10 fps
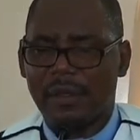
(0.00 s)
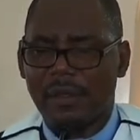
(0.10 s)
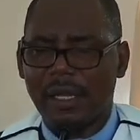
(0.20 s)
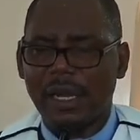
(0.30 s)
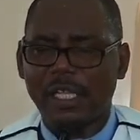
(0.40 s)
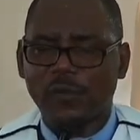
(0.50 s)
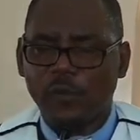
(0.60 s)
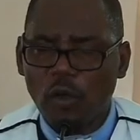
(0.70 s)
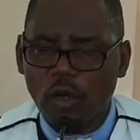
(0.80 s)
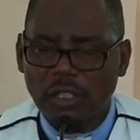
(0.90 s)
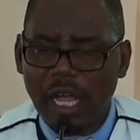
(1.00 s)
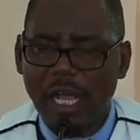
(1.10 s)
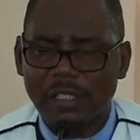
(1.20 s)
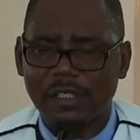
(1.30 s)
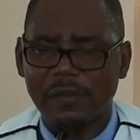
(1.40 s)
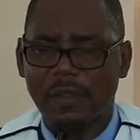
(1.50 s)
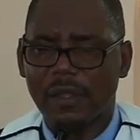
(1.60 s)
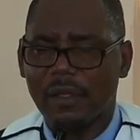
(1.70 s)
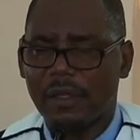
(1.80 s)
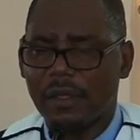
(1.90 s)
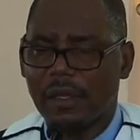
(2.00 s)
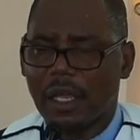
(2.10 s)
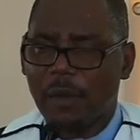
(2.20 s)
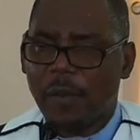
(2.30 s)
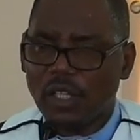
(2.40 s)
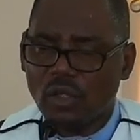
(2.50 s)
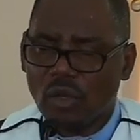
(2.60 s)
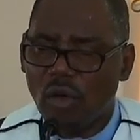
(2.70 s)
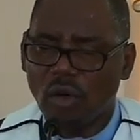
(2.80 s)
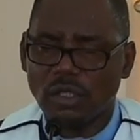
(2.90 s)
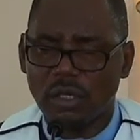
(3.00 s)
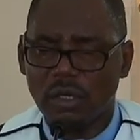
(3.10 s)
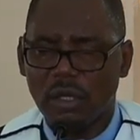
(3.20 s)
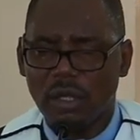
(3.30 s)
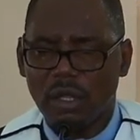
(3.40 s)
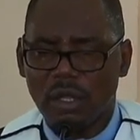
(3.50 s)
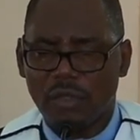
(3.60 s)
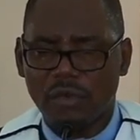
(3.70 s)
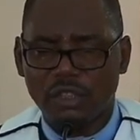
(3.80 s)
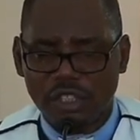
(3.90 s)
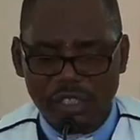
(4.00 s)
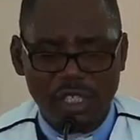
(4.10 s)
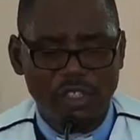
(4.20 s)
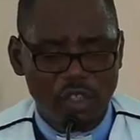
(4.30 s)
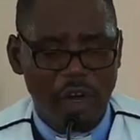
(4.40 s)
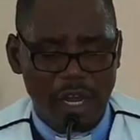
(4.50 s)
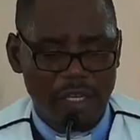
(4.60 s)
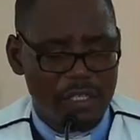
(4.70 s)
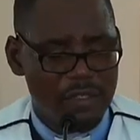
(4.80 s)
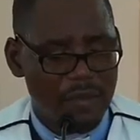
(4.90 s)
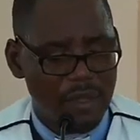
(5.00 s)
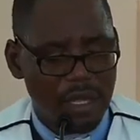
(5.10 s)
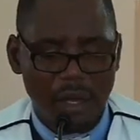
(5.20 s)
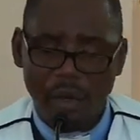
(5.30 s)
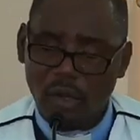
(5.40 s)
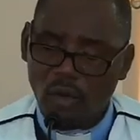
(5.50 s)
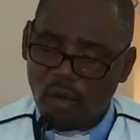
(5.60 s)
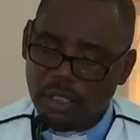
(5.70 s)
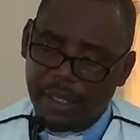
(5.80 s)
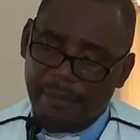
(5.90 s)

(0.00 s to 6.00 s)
that has followed us. Help us, O God, through Jesus Christ, our Lord.